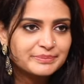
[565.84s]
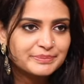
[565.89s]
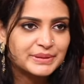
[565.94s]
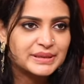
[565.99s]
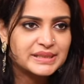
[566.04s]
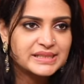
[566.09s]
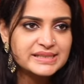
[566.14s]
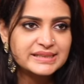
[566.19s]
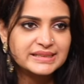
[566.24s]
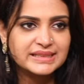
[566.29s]

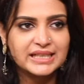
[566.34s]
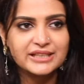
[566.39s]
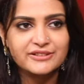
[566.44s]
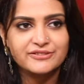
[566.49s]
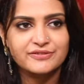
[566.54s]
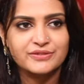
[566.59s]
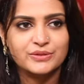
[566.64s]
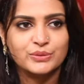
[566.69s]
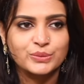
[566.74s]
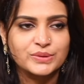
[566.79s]
personal
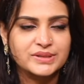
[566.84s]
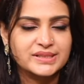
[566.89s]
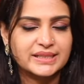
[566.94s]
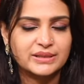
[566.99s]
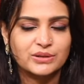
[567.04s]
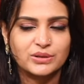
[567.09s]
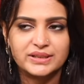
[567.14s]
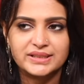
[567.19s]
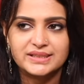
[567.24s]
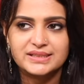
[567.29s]
life rules
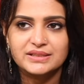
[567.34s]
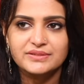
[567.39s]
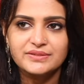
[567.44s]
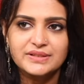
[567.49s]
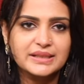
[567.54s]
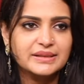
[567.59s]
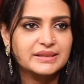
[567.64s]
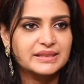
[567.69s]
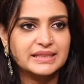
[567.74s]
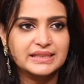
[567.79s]
and all that stuff.
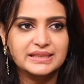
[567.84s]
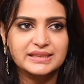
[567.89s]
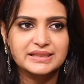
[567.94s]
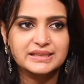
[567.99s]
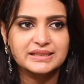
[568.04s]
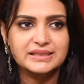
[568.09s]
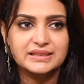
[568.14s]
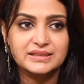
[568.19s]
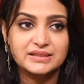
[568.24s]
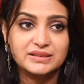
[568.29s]

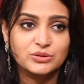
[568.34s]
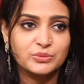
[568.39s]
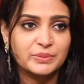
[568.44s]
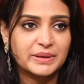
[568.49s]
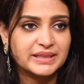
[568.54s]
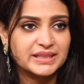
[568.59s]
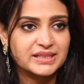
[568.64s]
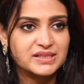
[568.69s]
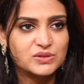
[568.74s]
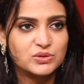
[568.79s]

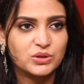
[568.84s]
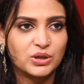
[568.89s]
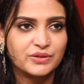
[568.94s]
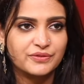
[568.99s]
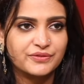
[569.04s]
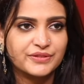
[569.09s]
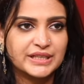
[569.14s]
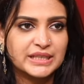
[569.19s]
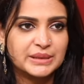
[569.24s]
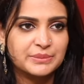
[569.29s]
Dubai, there's a lot
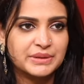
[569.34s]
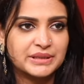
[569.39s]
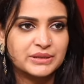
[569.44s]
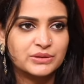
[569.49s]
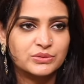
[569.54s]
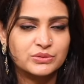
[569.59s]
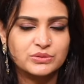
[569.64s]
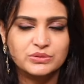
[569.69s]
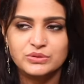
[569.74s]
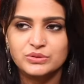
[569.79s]
of freedom
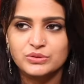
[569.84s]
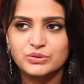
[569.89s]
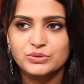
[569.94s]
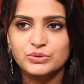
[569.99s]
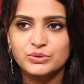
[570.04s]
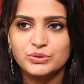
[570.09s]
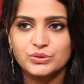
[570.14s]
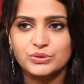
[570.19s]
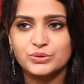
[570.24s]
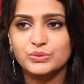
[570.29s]
and
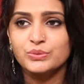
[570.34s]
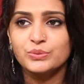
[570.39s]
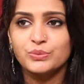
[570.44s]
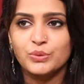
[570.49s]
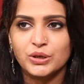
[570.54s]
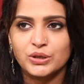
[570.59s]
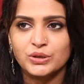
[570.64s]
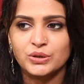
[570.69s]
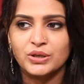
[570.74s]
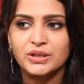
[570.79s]
to do
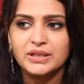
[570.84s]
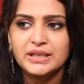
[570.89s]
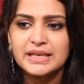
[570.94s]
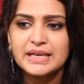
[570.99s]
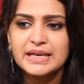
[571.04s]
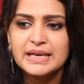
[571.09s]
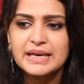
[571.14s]
what not.